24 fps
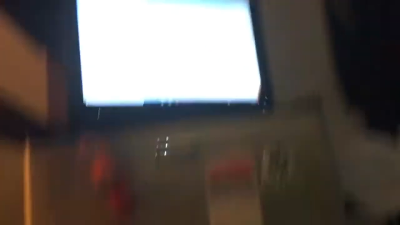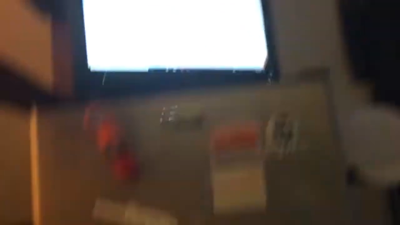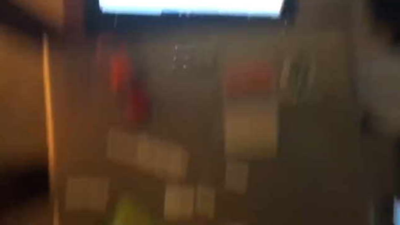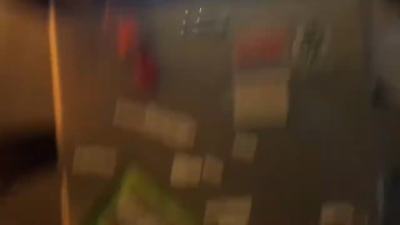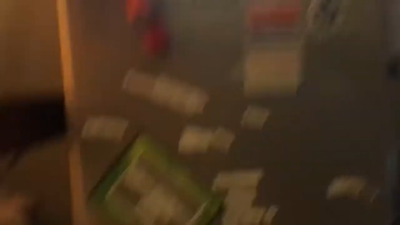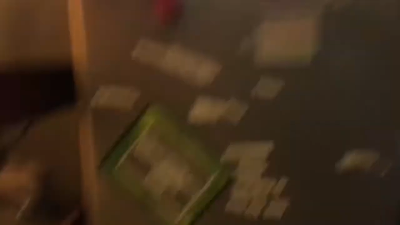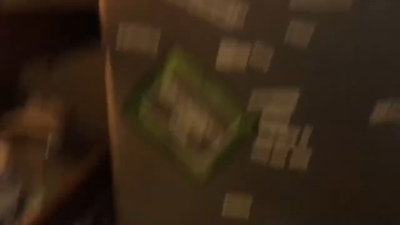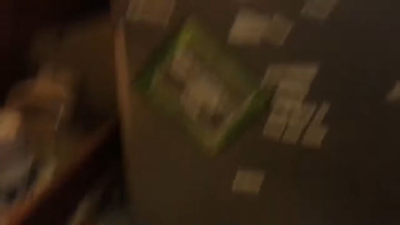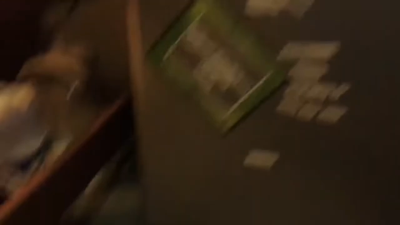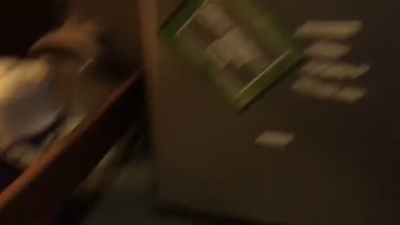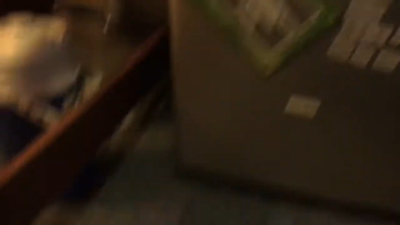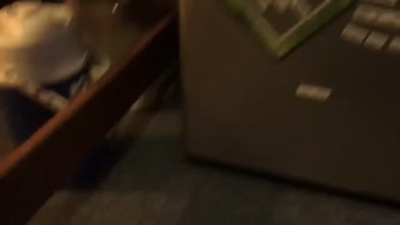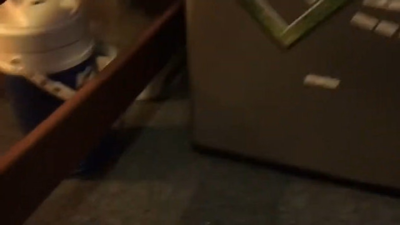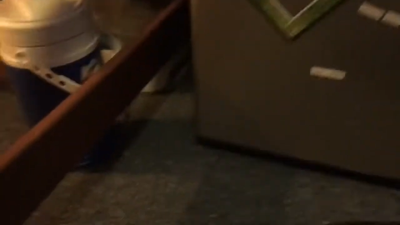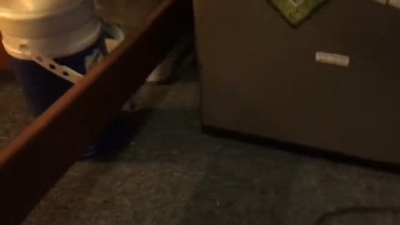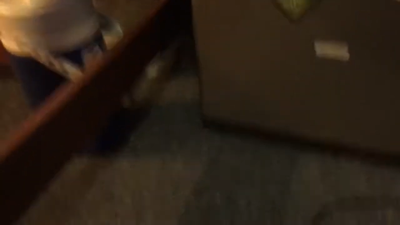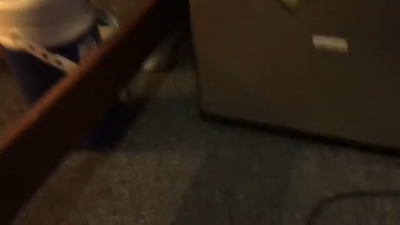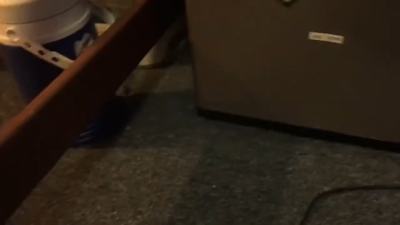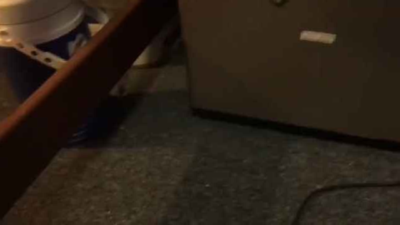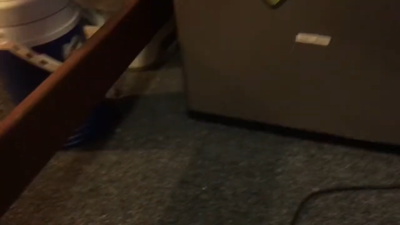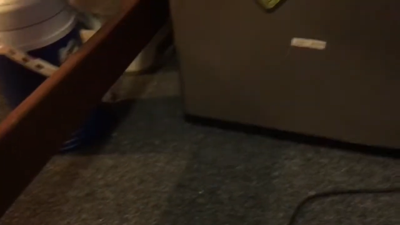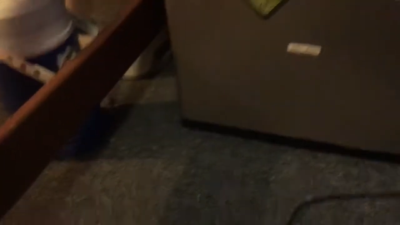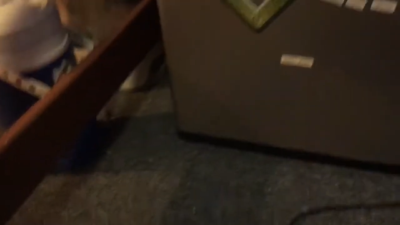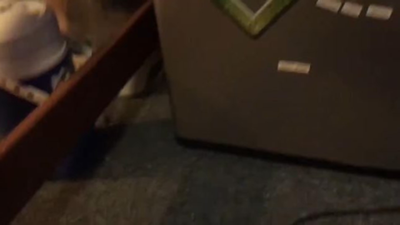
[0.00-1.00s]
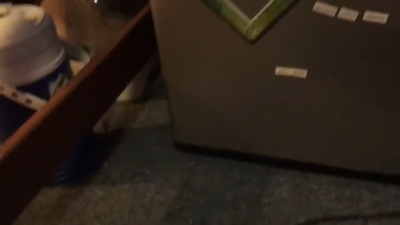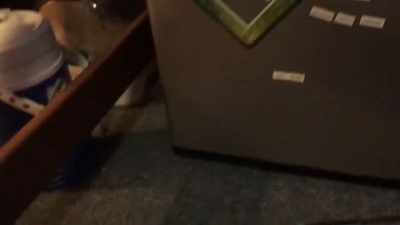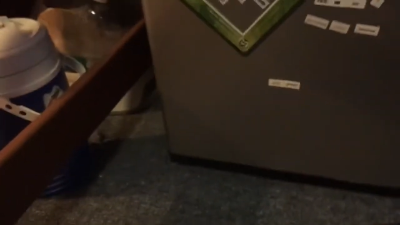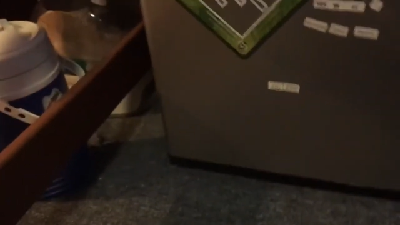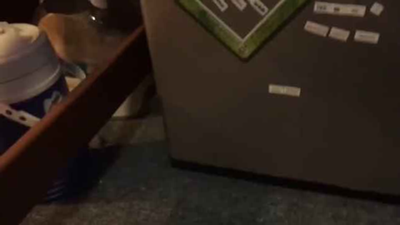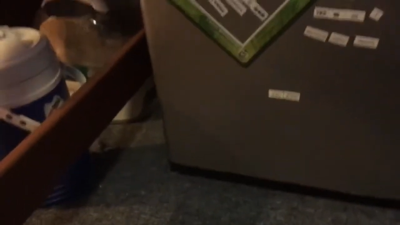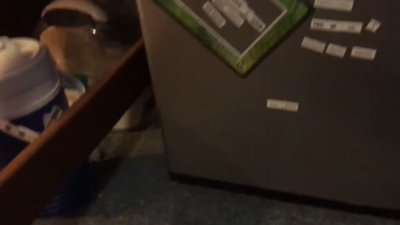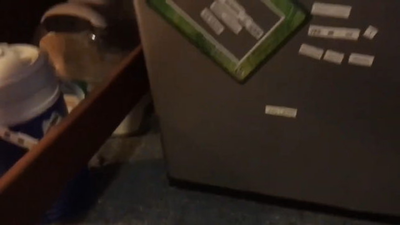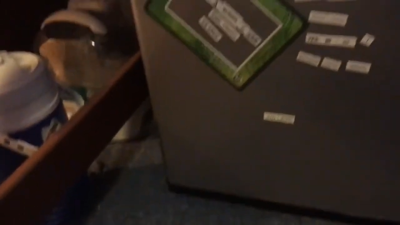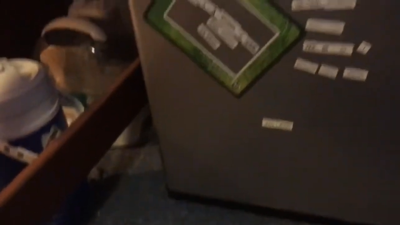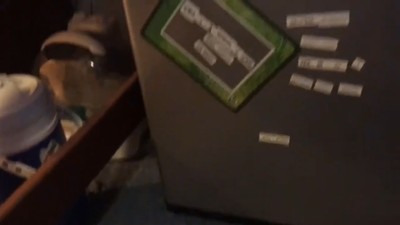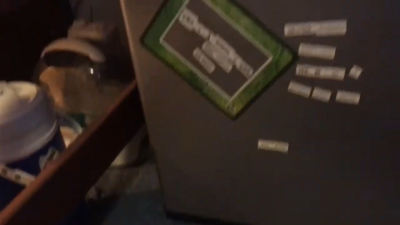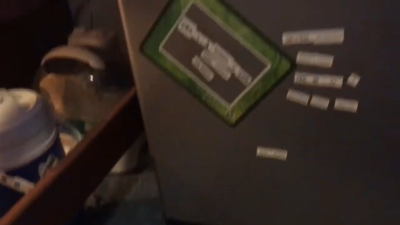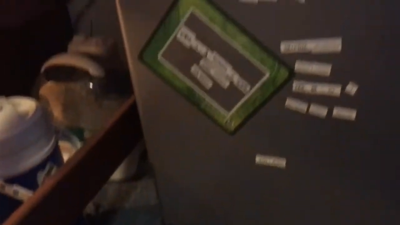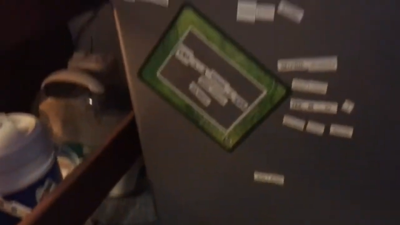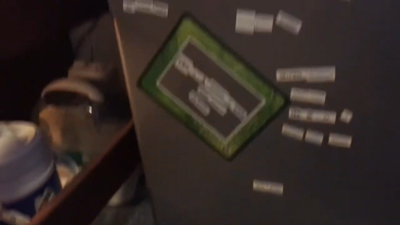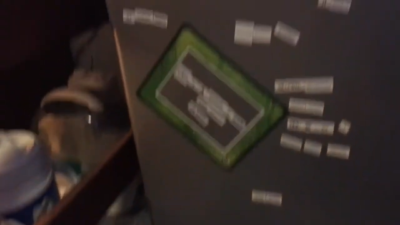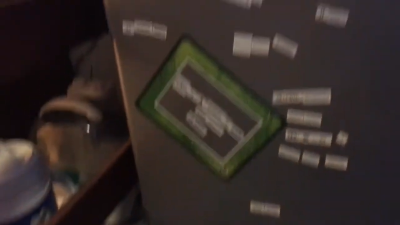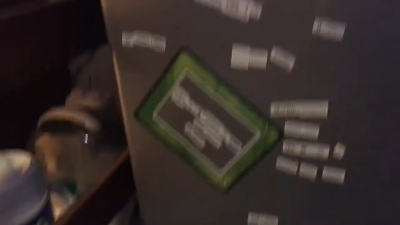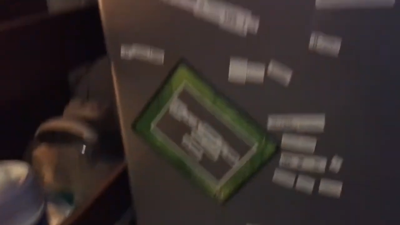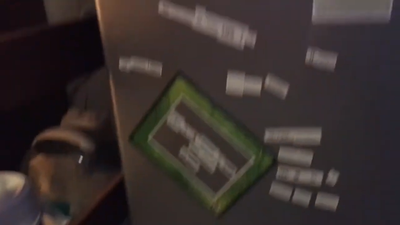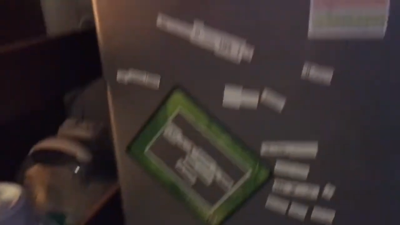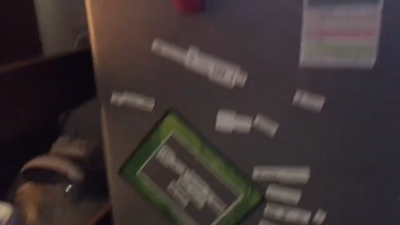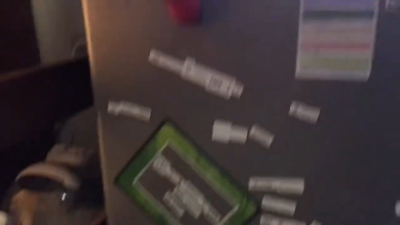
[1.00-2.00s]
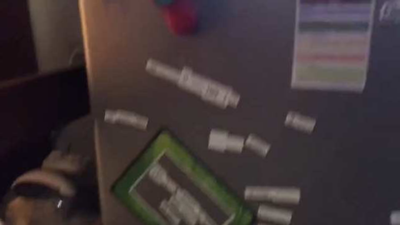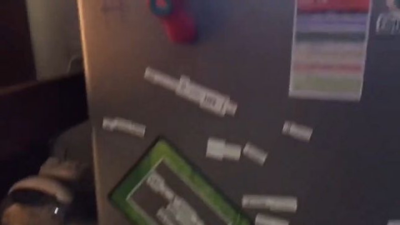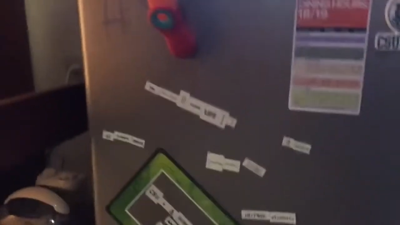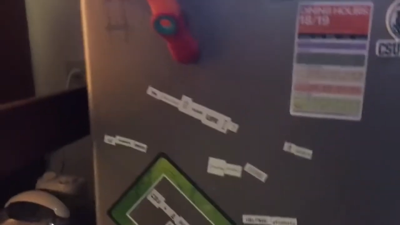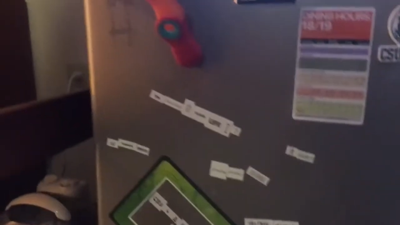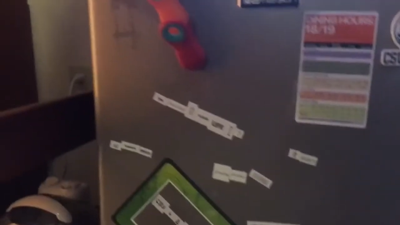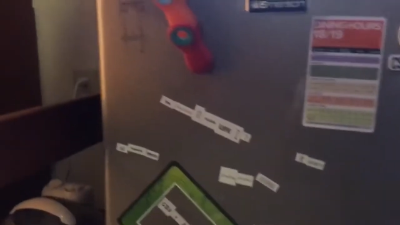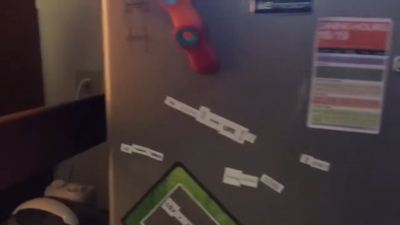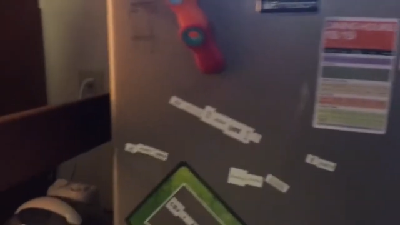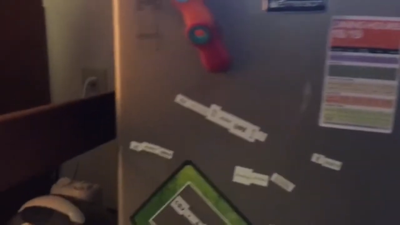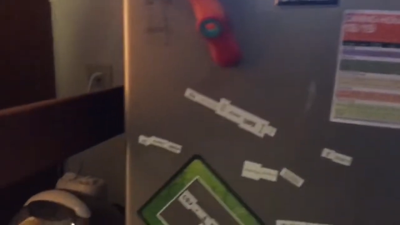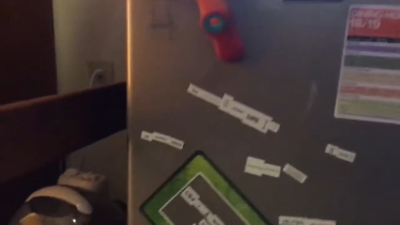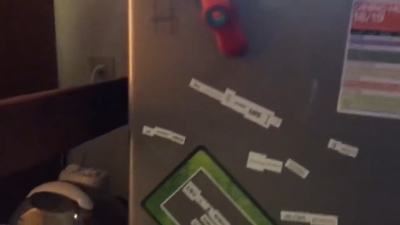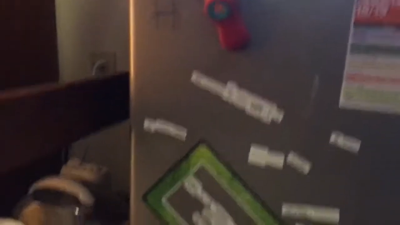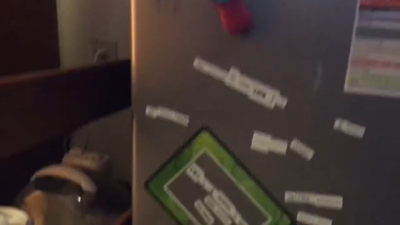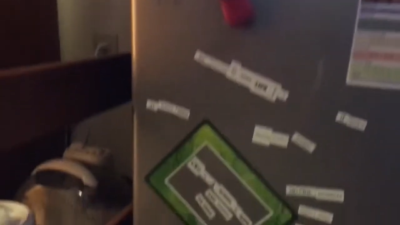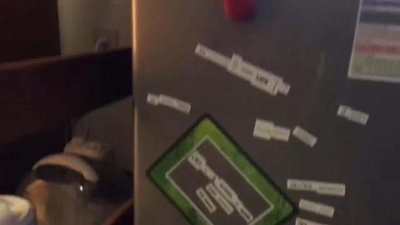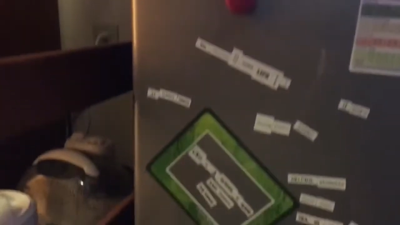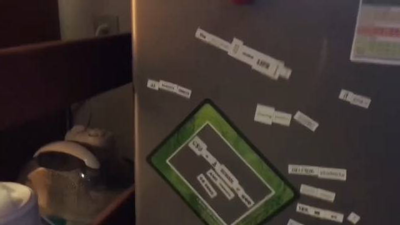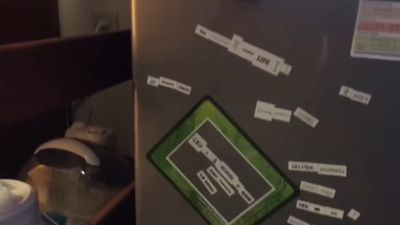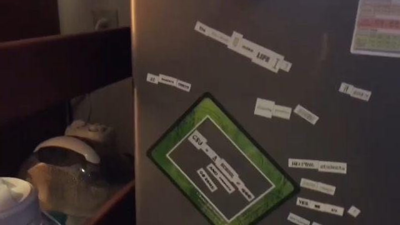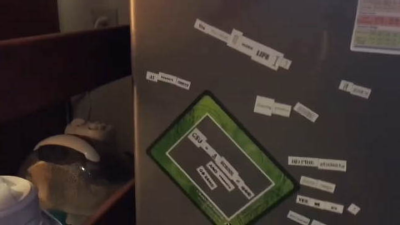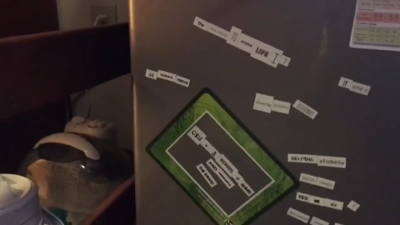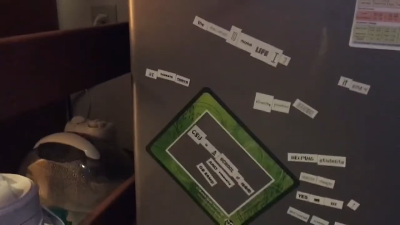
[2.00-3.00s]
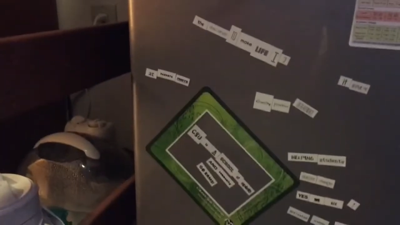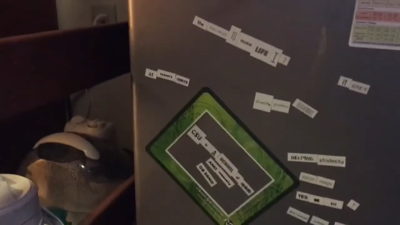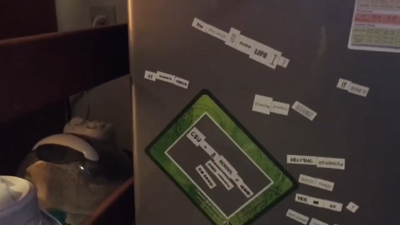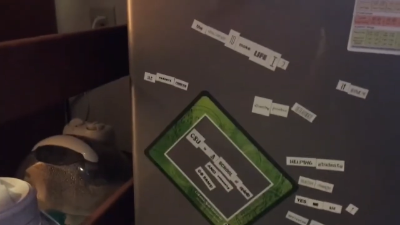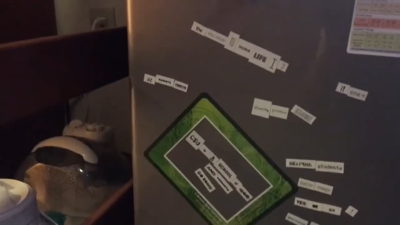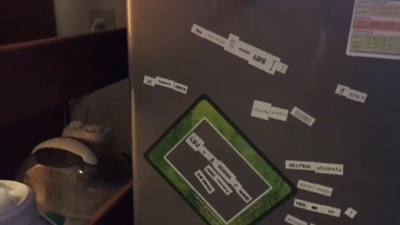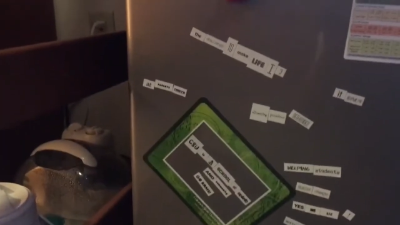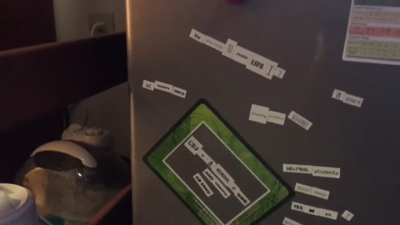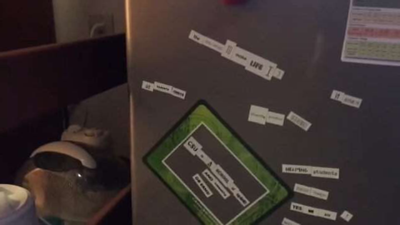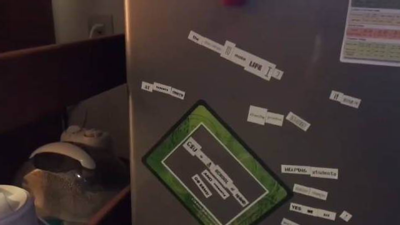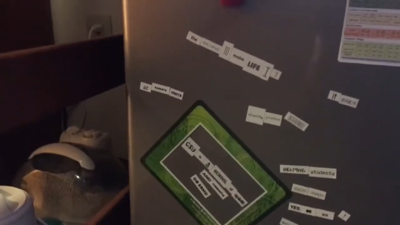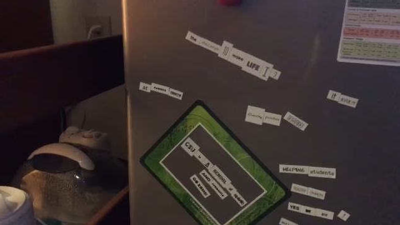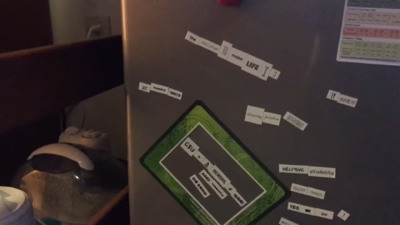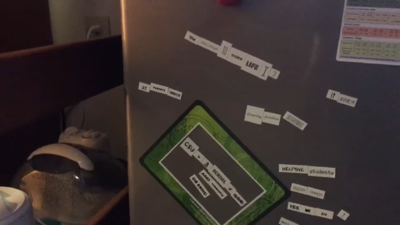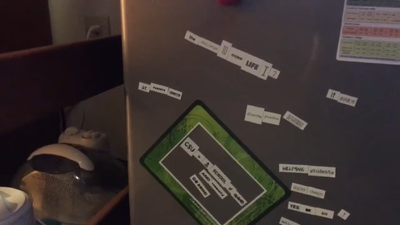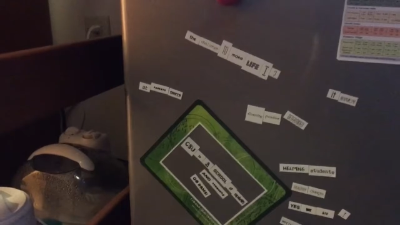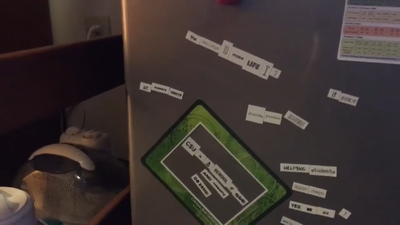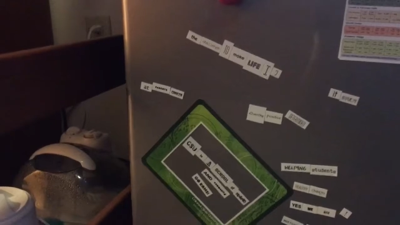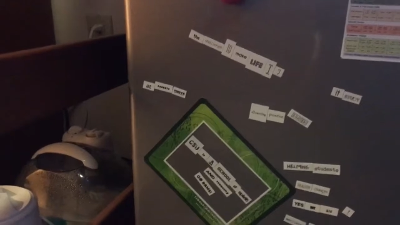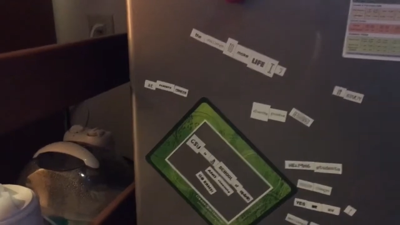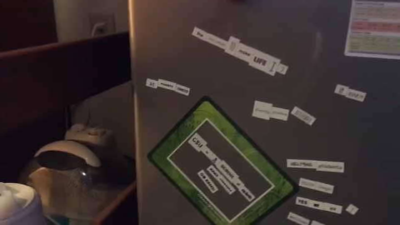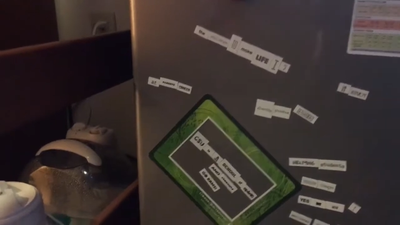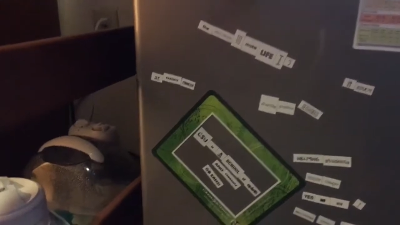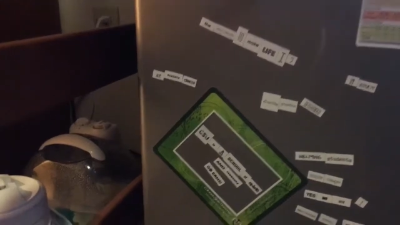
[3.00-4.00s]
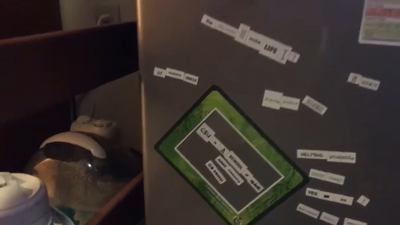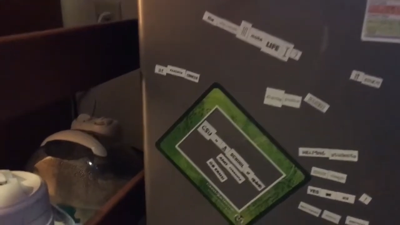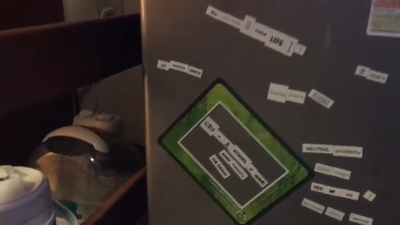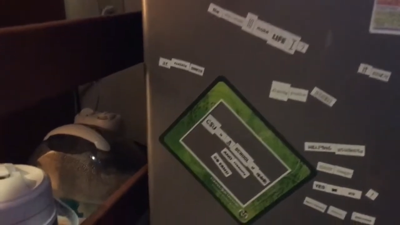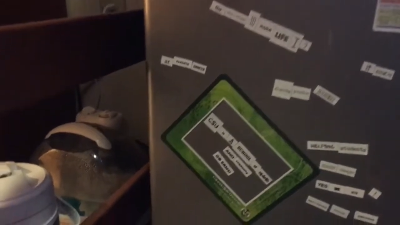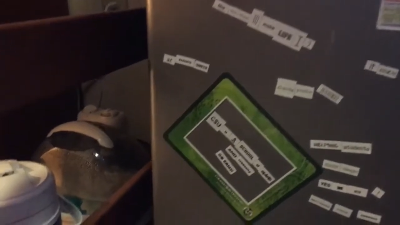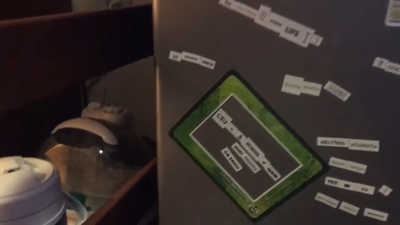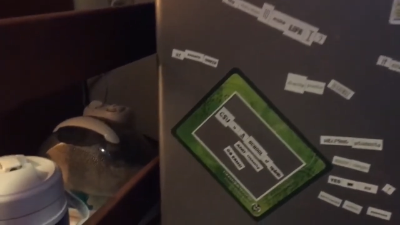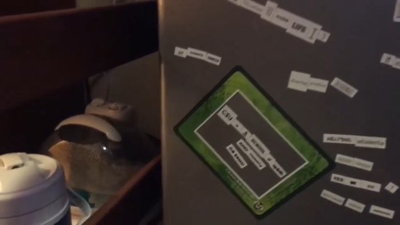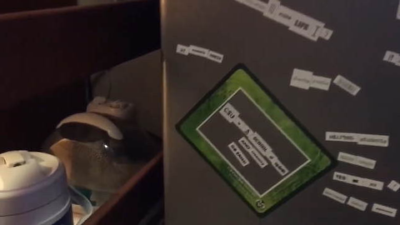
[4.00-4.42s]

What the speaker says: (no speaker visible)